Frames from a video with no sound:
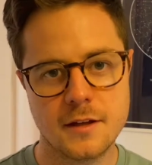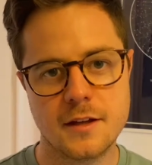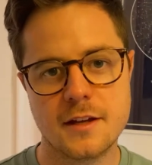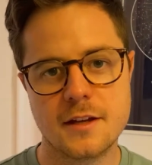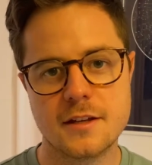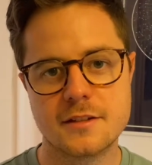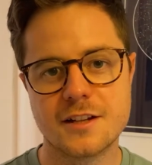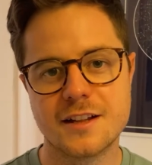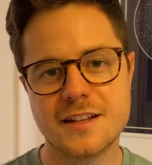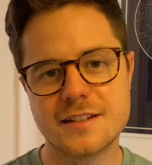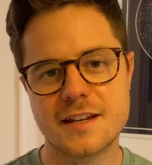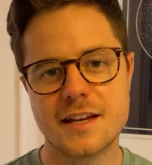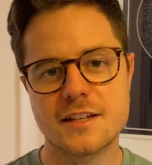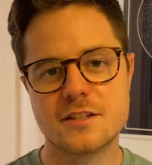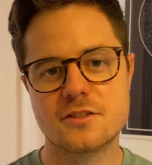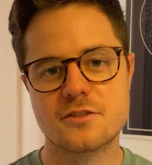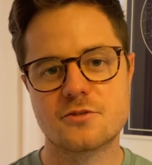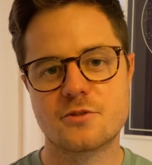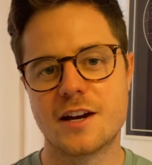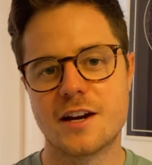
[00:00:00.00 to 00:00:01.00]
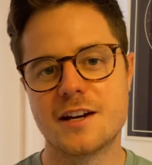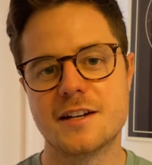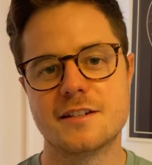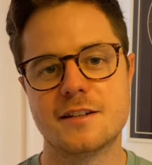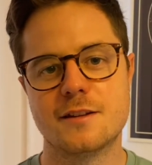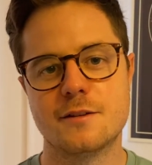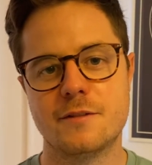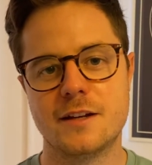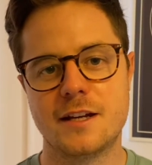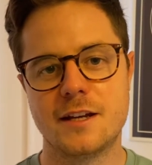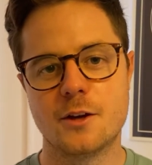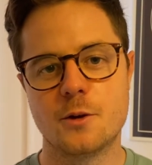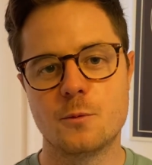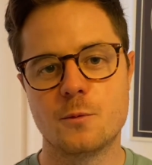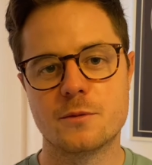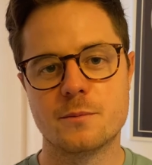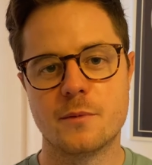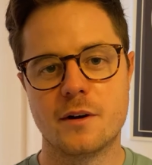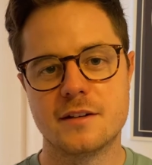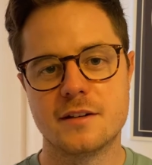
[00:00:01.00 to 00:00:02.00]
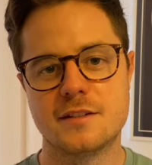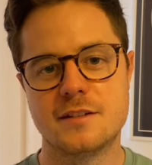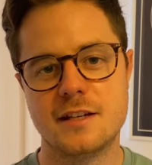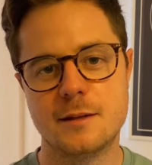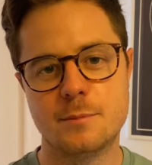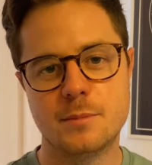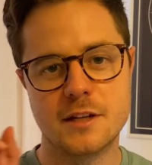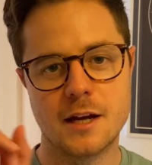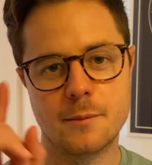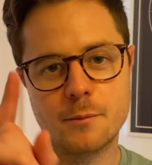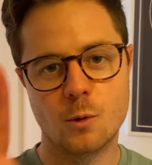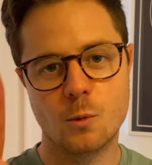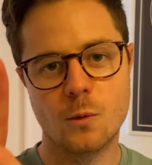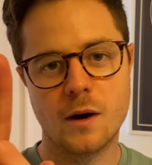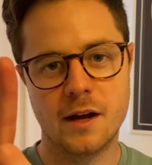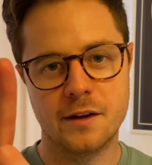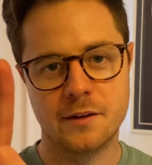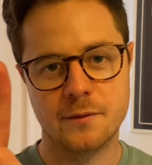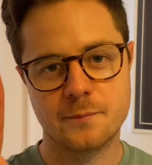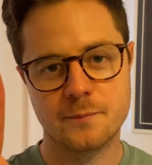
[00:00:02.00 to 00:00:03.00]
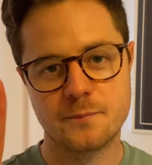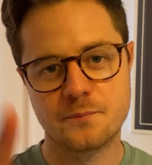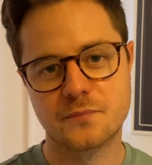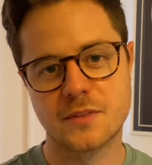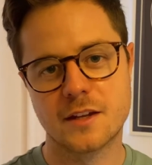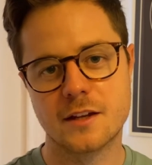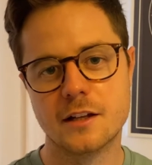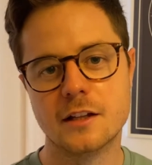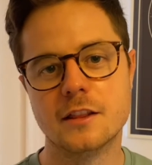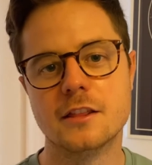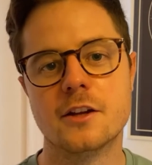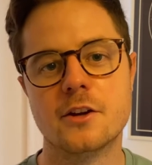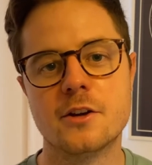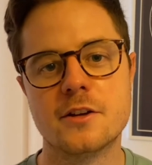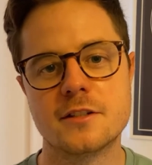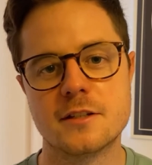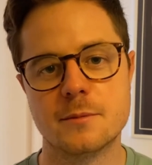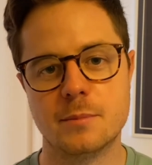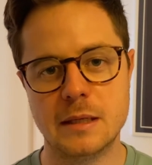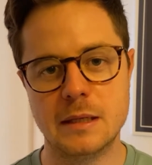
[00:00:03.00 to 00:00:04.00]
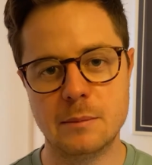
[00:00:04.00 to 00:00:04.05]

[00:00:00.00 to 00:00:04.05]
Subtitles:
So let's get straight into the video with my tip number one. Learn to be